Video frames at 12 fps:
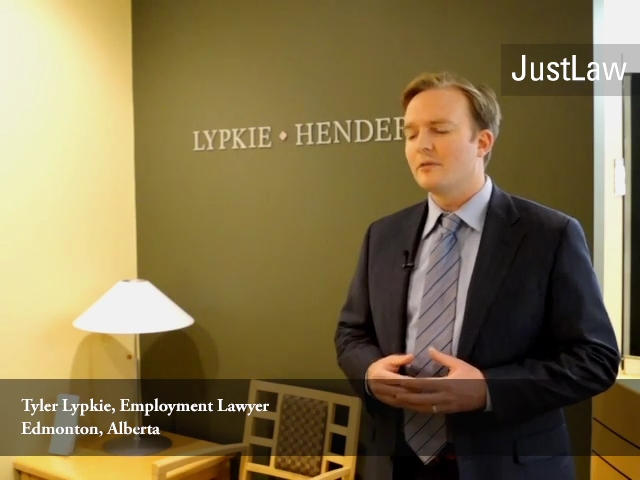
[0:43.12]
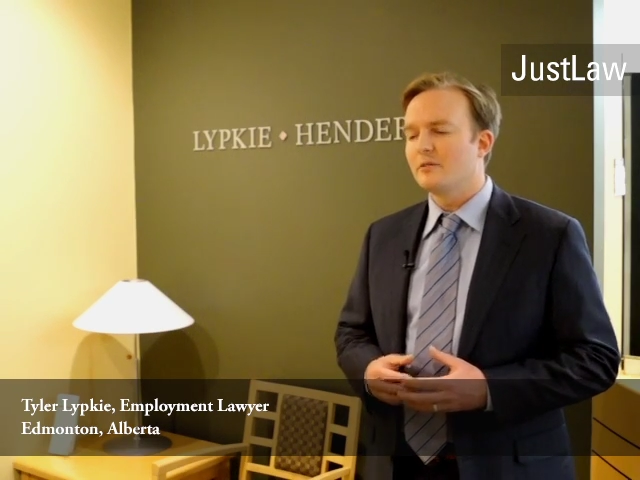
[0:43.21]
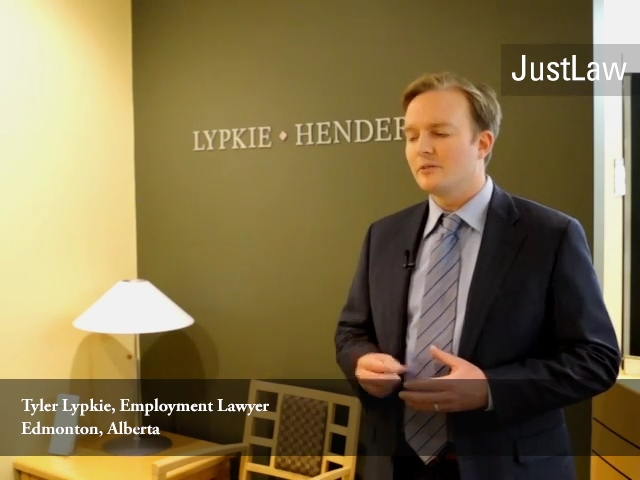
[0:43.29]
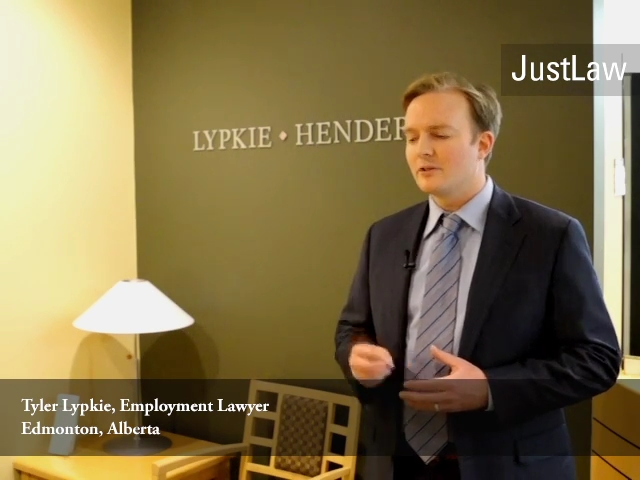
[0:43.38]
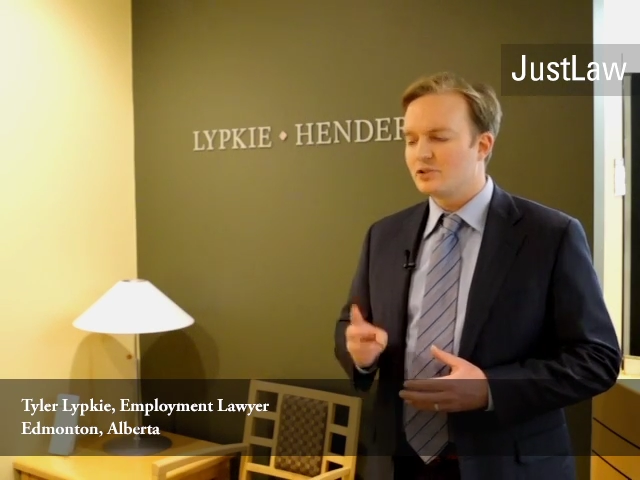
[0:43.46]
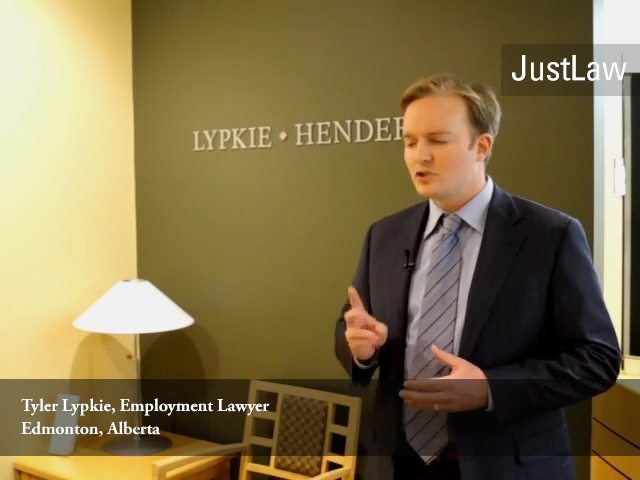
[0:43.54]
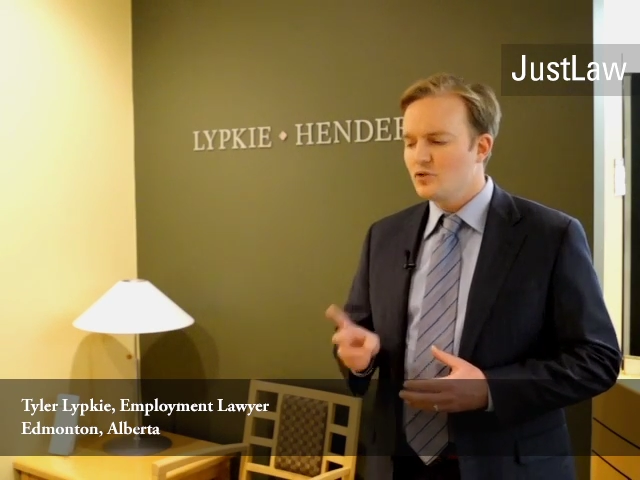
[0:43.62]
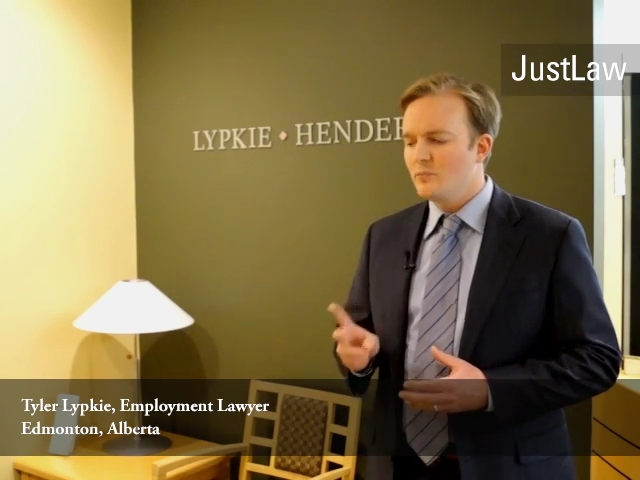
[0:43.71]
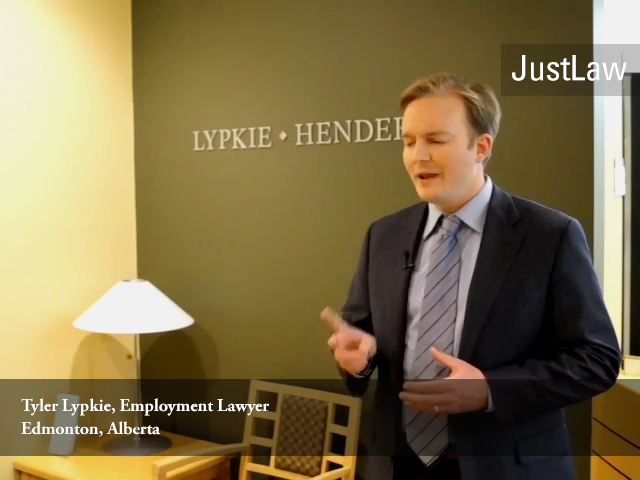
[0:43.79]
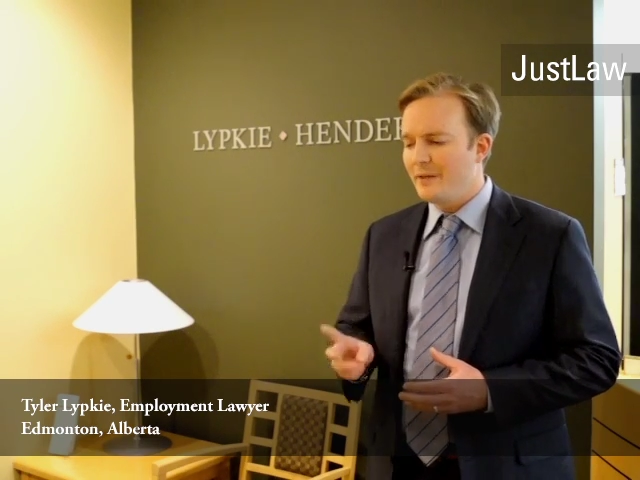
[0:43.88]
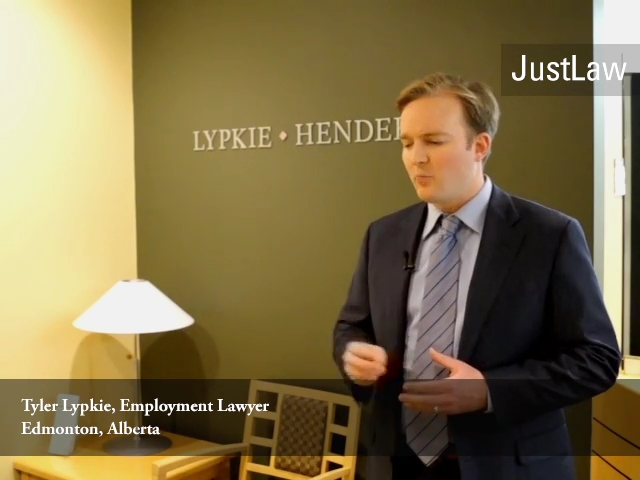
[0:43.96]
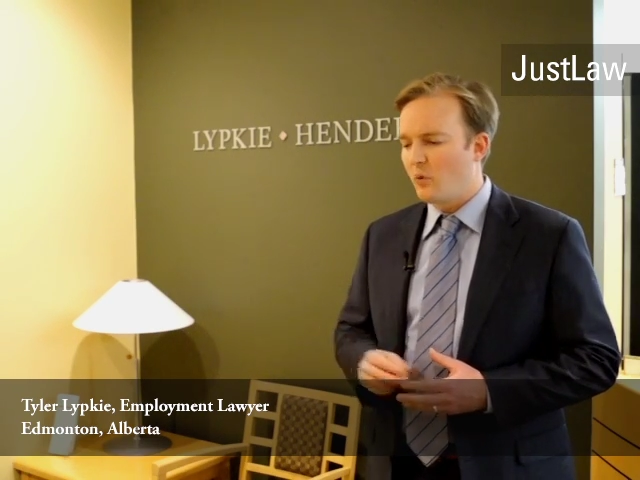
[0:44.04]
there's two
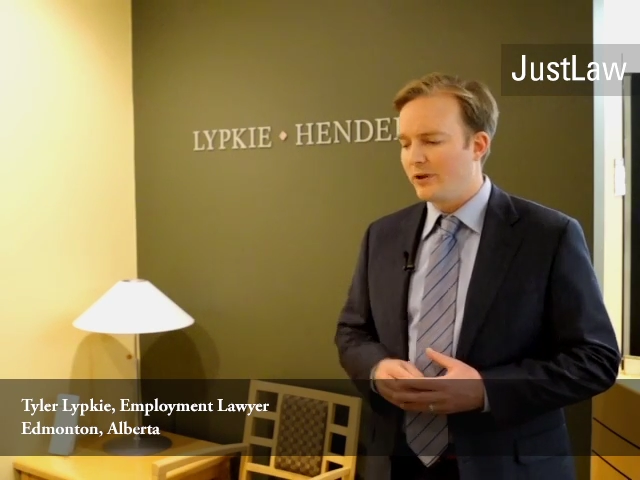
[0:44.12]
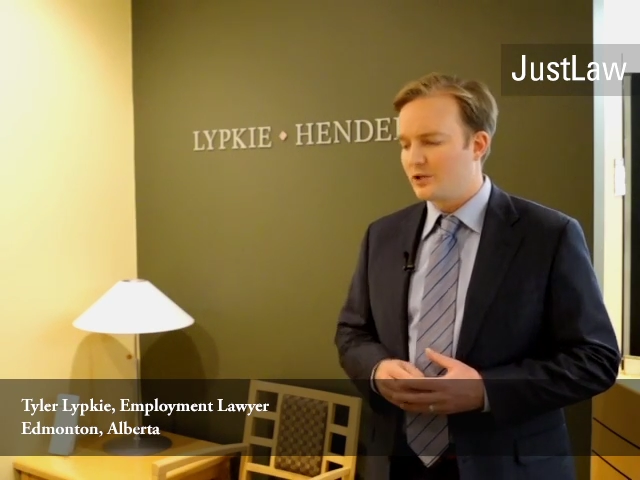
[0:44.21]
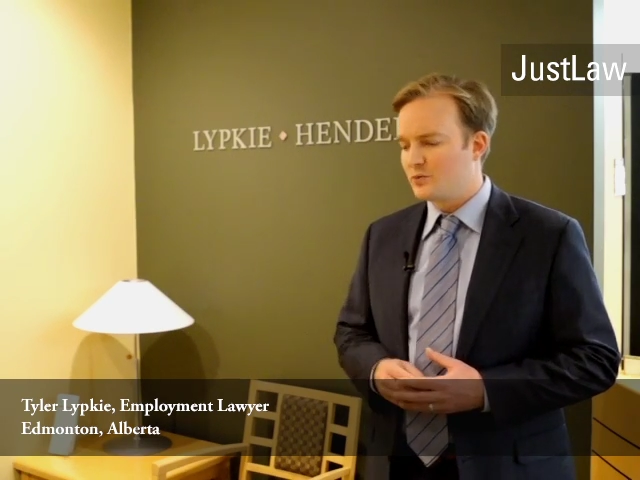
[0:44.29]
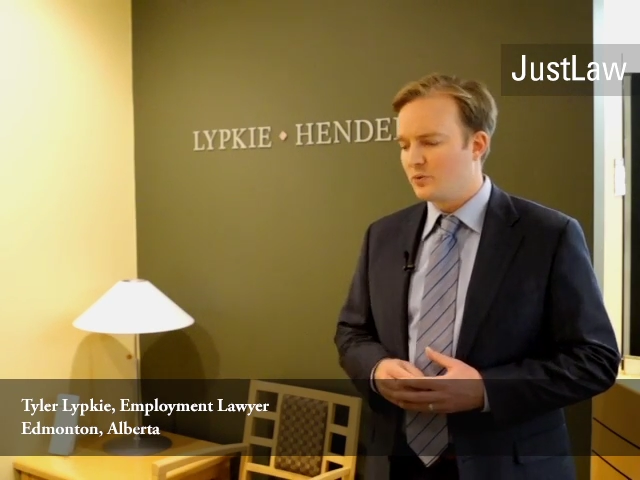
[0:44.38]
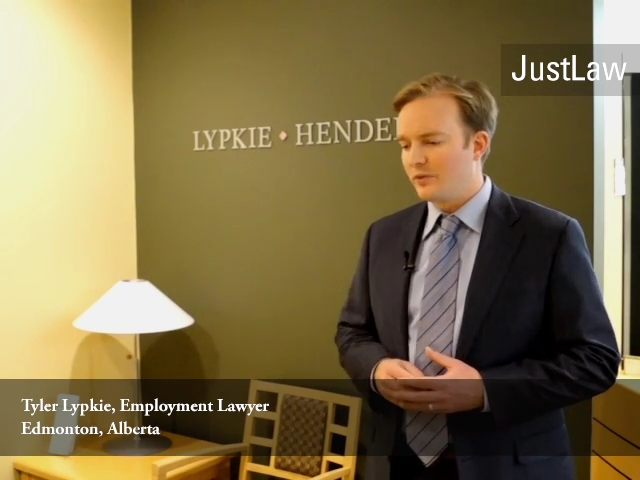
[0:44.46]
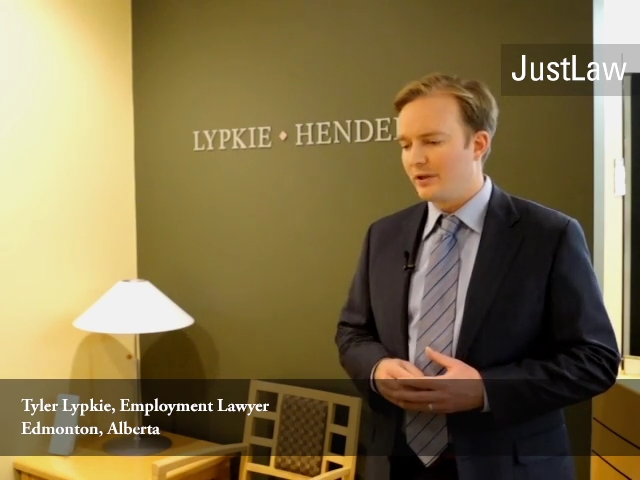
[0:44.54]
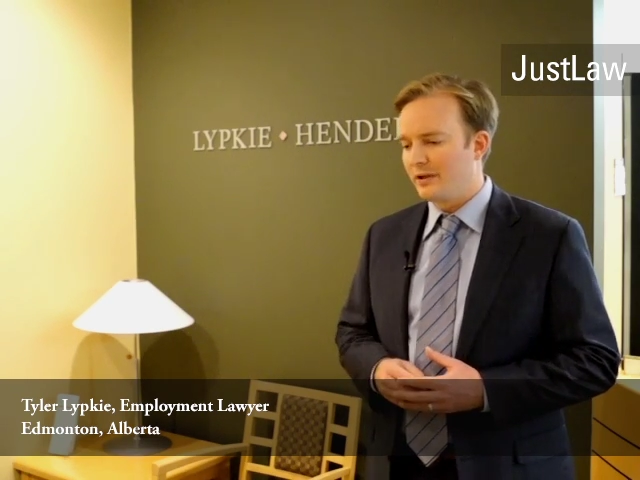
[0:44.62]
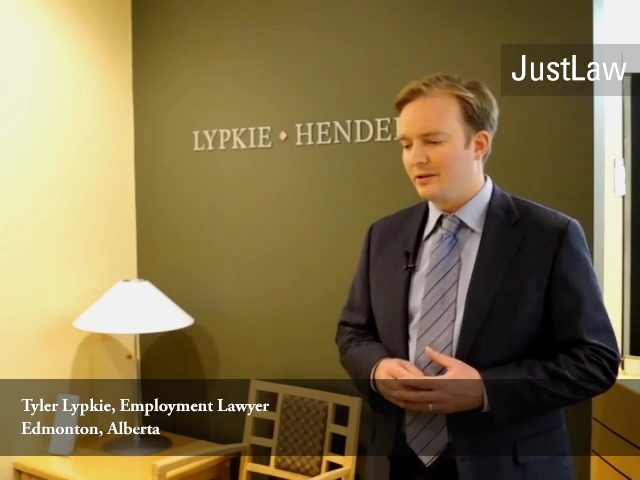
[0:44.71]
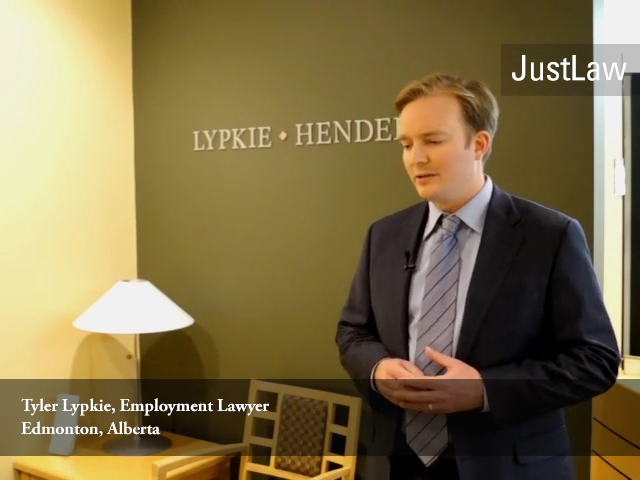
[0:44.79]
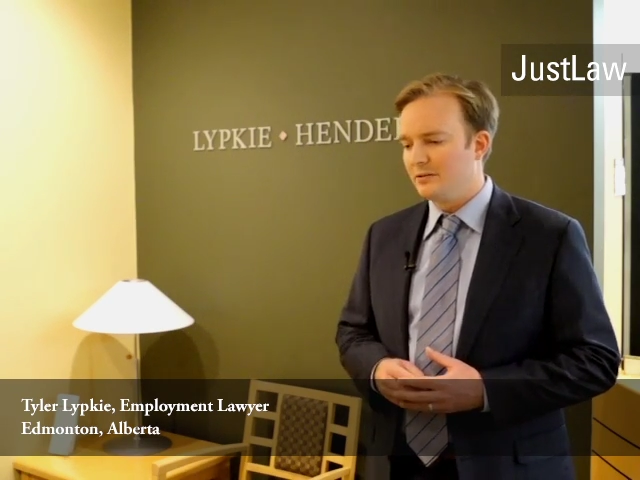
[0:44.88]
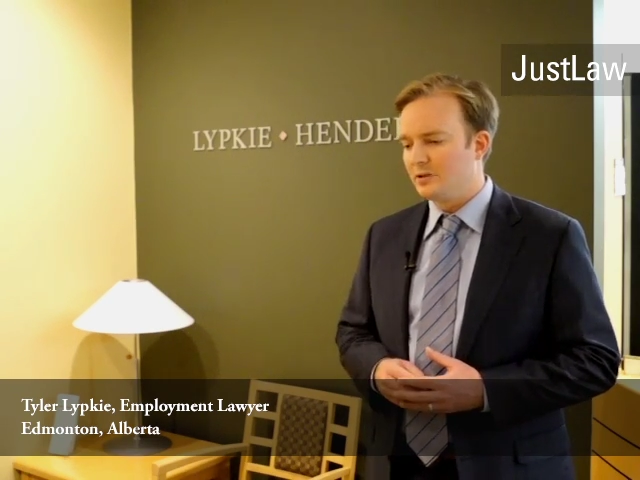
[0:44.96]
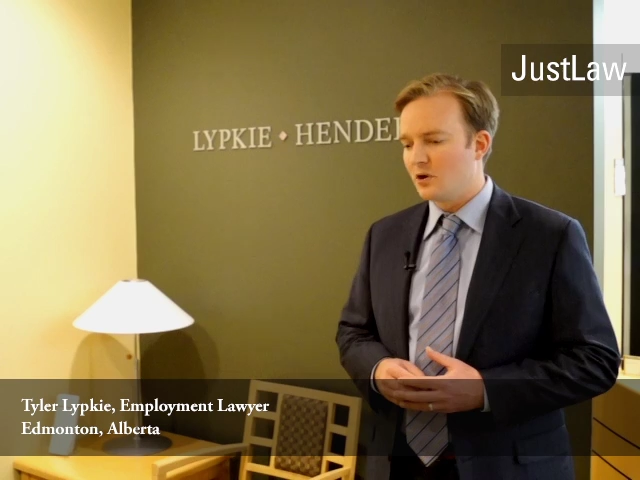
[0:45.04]
main points really that you
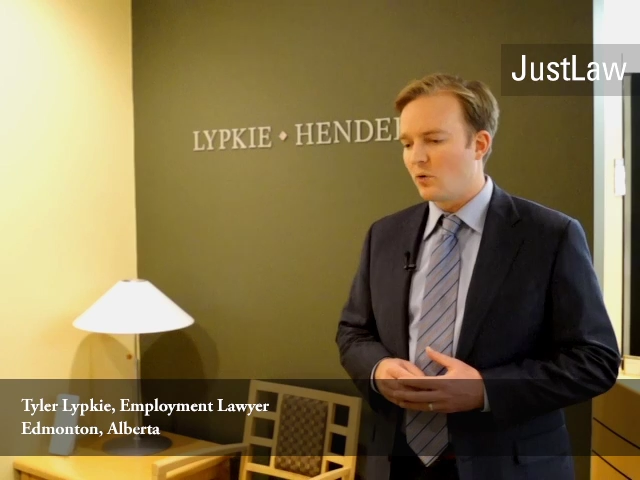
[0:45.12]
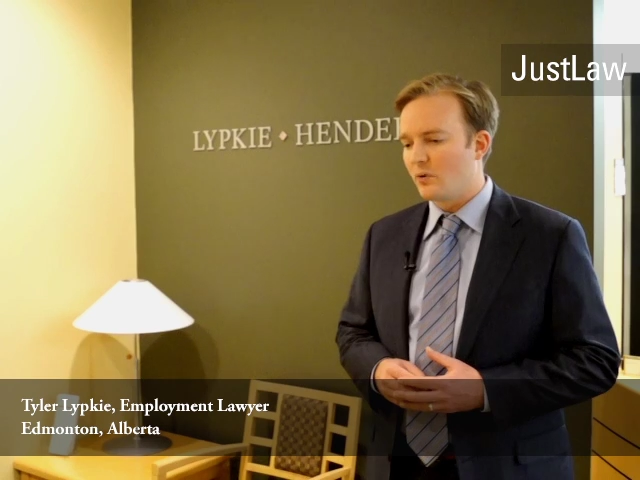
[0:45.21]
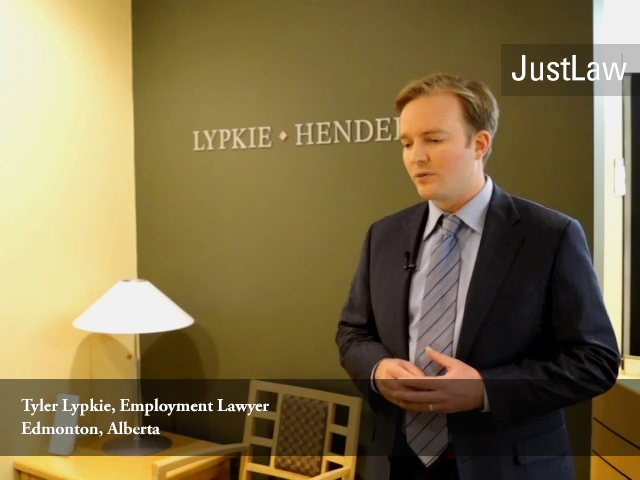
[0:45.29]
need to know.